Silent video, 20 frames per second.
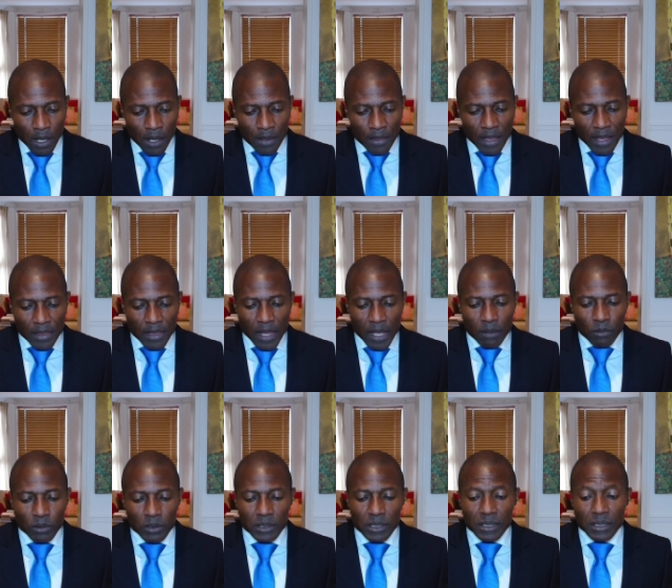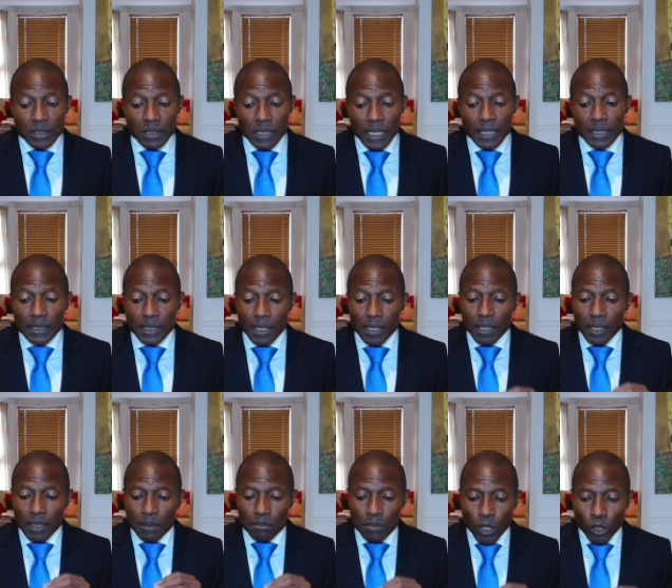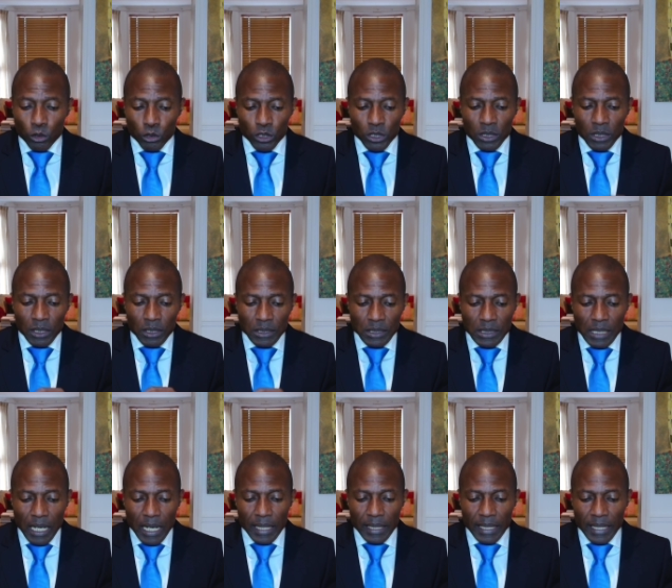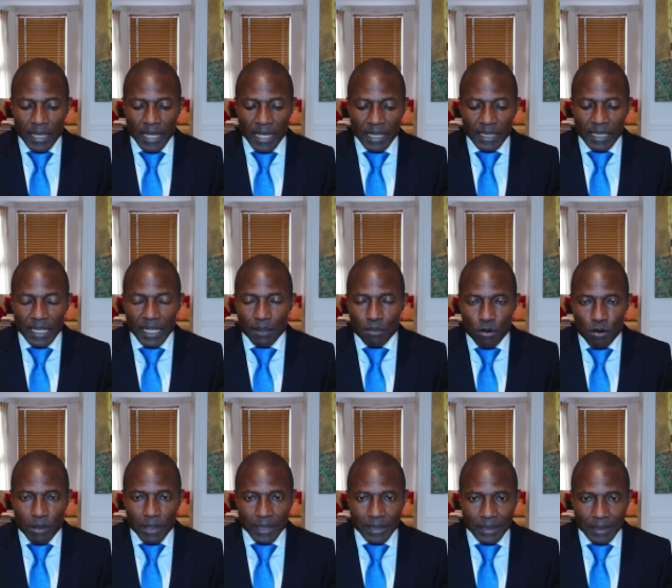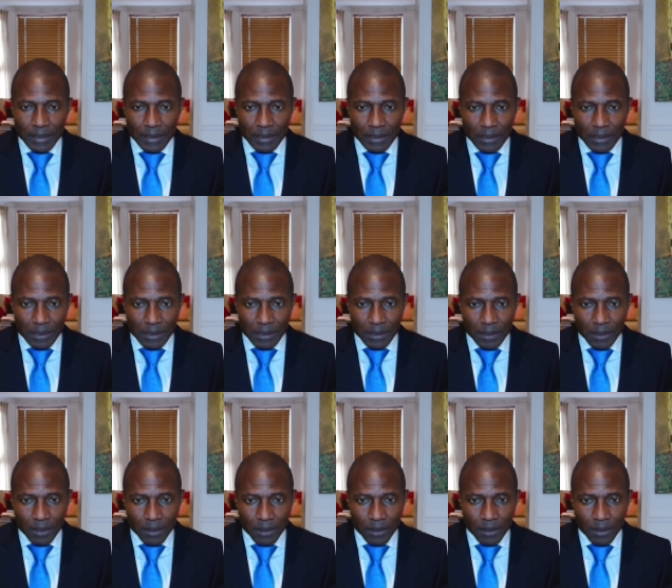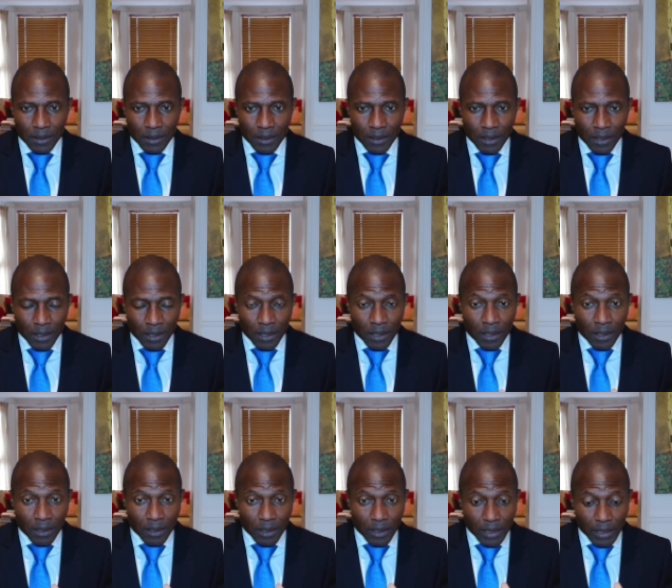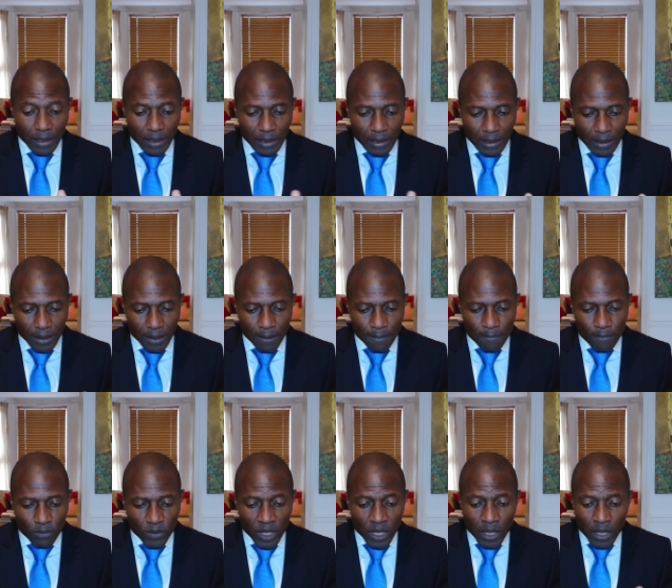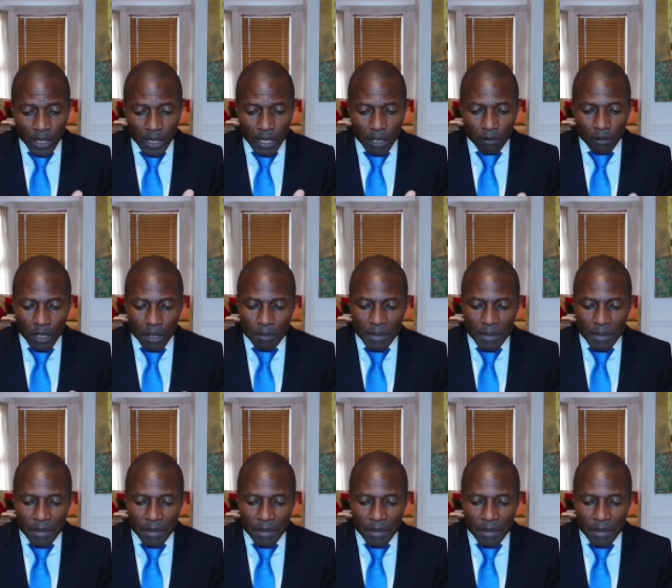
that they were to set emotion aside in their deliberations. Clearly, he only